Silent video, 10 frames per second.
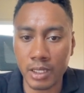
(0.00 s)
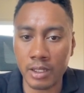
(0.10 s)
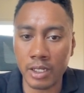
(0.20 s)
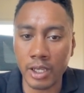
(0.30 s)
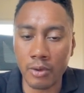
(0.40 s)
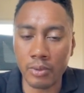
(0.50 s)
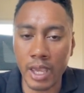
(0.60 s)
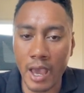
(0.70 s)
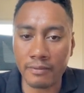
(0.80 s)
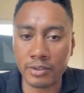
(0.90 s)
And then here we
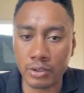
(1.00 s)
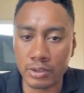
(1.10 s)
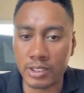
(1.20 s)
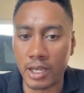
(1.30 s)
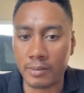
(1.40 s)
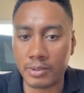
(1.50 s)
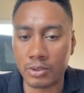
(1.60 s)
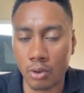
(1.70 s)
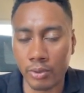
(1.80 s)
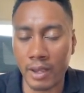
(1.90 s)
have two
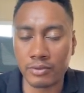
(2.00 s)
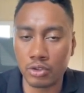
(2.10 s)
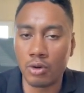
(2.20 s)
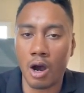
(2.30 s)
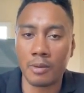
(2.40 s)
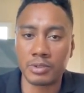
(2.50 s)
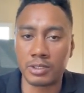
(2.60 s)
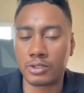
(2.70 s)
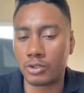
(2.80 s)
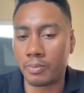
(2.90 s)
steps, or we have two
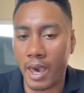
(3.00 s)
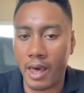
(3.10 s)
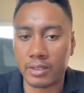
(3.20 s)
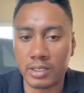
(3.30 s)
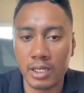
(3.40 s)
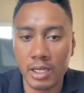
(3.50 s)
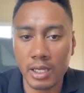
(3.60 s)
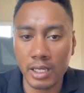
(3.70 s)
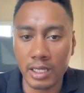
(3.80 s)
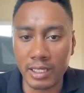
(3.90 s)
options, two paths.
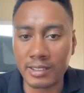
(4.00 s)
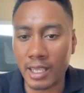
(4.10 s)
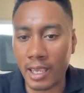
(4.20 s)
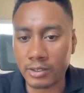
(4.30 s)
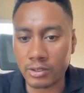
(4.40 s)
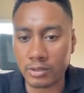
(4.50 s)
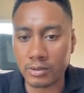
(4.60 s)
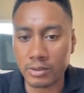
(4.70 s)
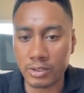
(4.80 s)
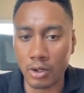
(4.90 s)
Is
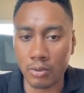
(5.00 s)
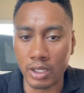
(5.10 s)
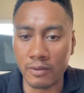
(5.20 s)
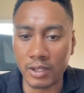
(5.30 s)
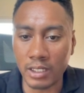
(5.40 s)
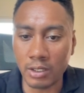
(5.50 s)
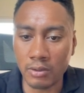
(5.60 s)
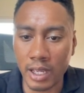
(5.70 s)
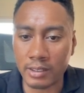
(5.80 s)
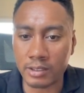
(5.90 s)
answered. So if they
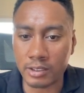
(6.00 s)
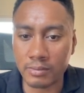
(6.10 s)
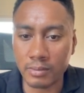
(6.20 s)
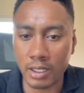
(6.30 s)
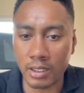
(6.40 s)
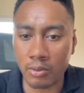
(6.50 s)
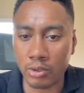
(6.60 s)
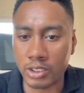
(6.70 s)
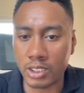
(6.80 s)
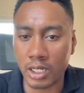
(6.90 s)
don't answer, and then
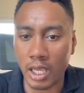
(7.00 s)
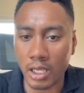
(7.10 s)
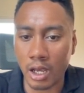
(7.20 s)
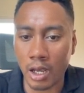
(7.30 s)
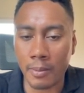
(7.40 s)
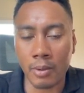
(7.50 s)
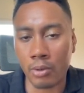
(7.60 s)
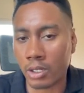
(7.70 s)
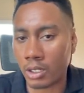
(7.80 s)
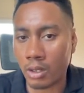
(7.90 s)
we're just gonna hang up and
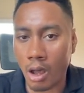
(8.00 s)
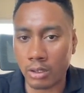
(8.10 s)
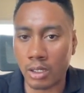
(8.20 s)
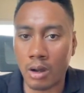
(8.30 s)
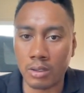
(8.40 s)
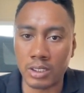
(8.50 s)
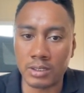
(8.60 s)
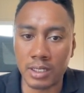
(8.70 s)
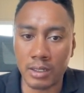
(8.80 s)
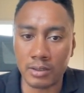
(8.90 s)
we're gonna log the call
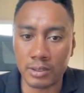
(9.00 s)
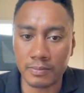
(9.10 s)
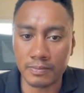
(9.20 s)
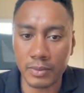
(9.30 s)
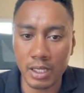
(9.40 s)
details.